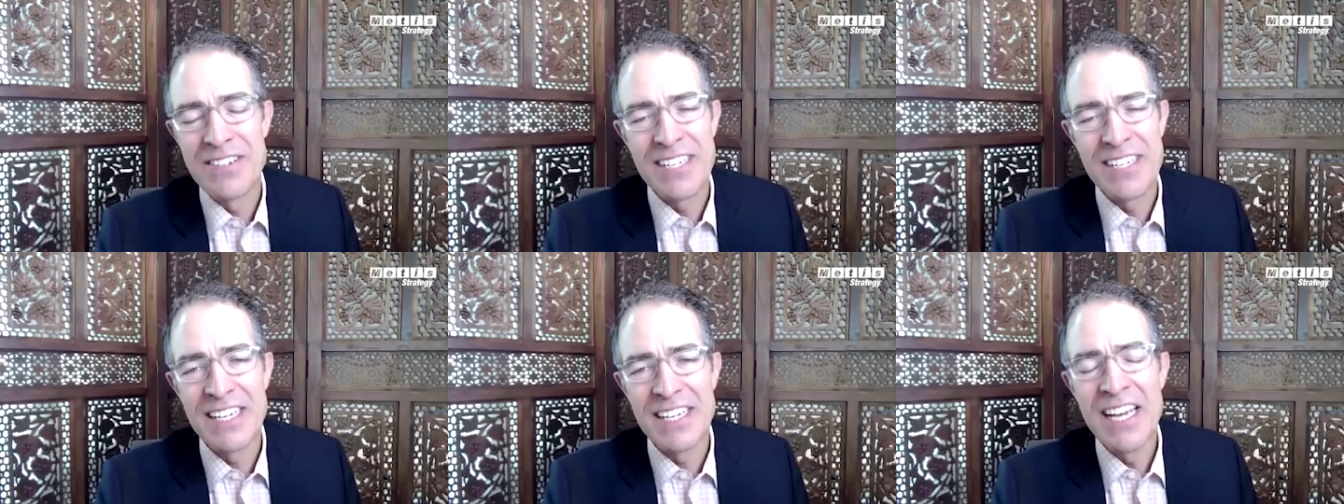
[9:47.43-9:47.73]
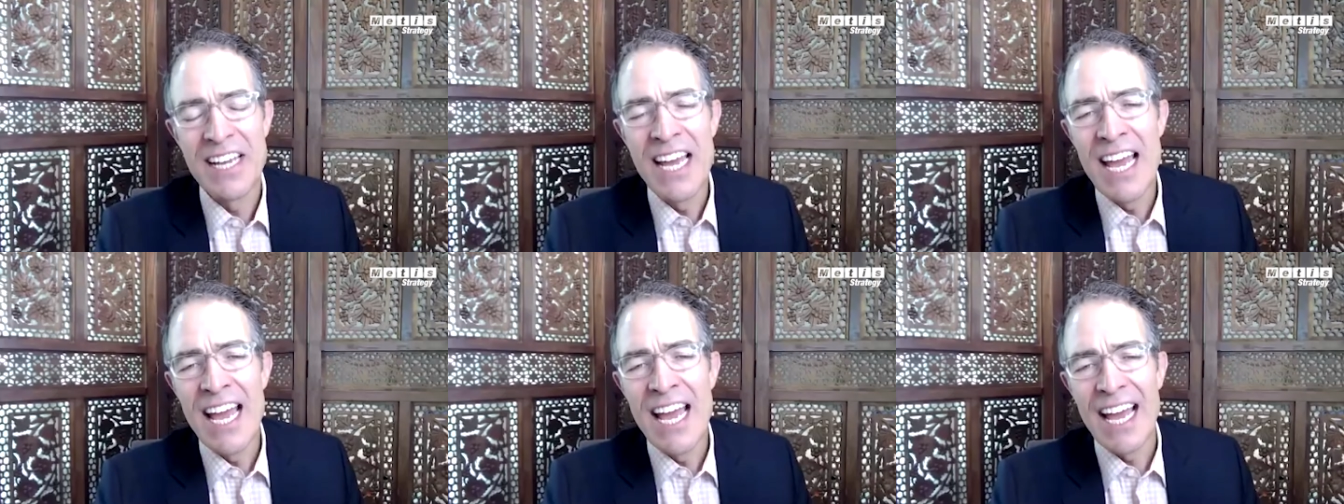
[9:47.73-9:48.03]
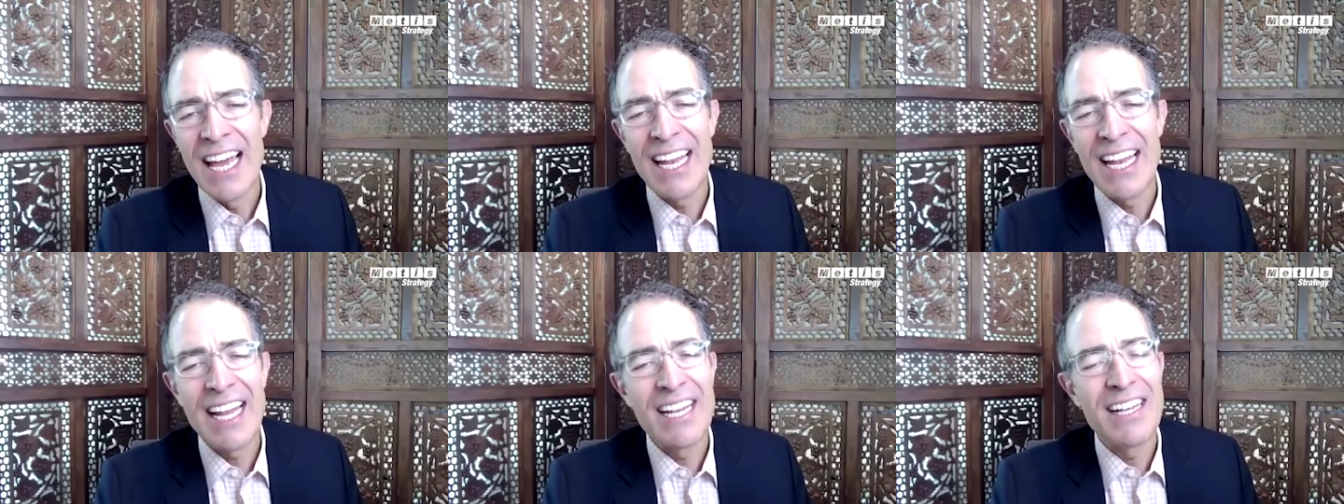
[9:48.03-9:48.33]
indeed.
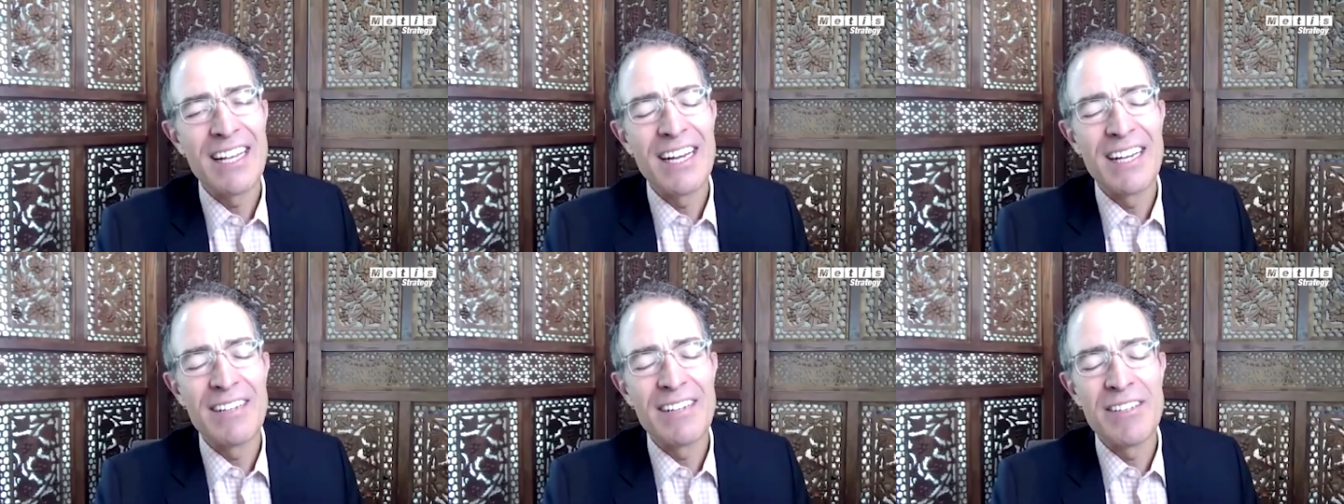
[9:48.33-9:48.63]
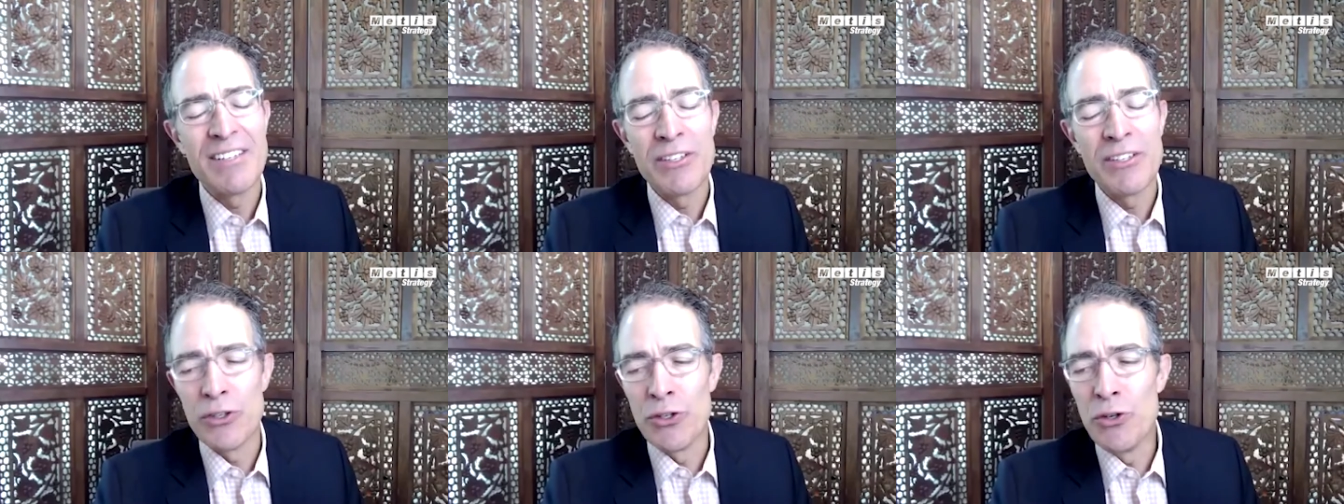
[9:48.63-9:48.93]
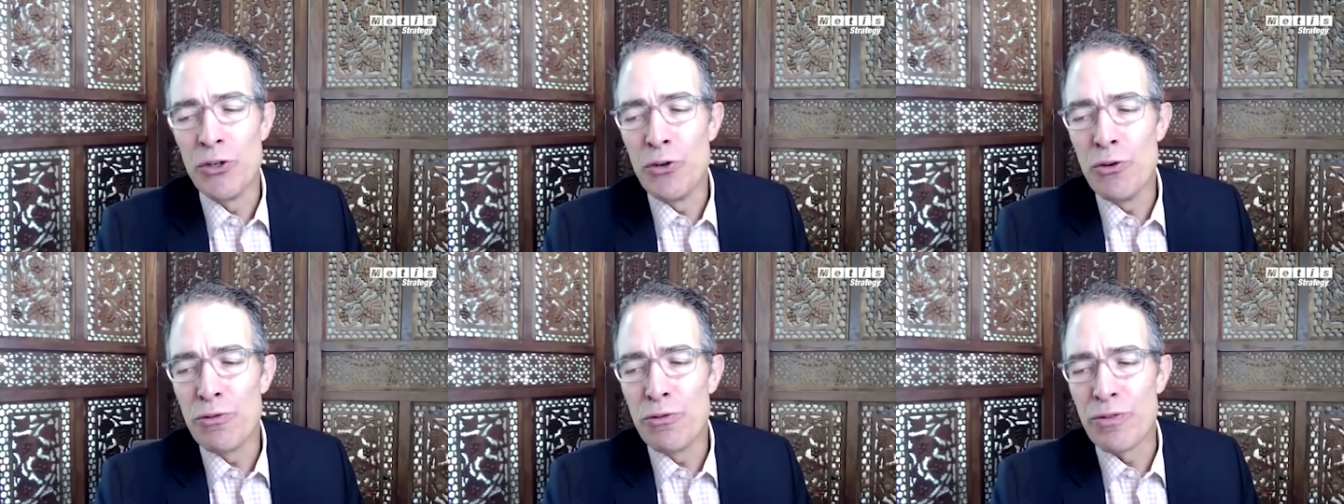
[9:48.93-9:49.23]
And, and uh,
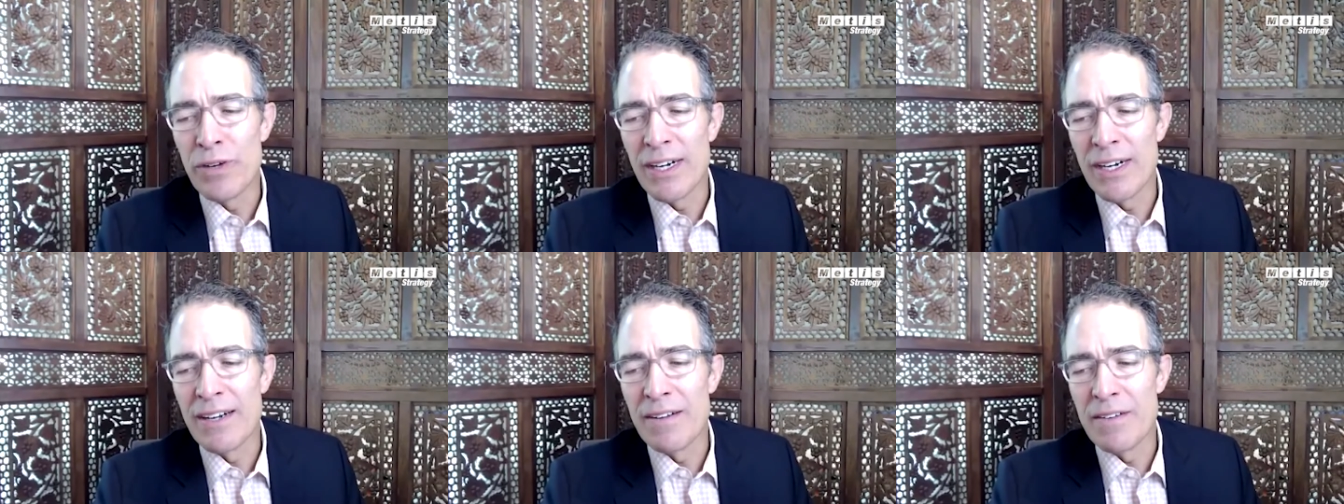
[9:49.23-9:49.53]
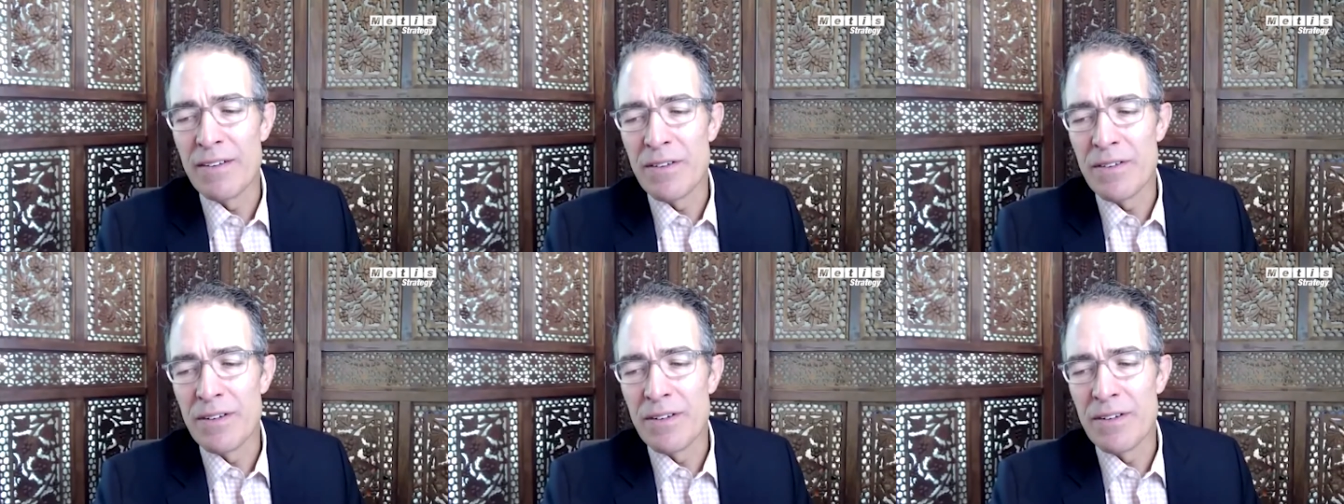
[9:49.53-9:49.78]
you've uh,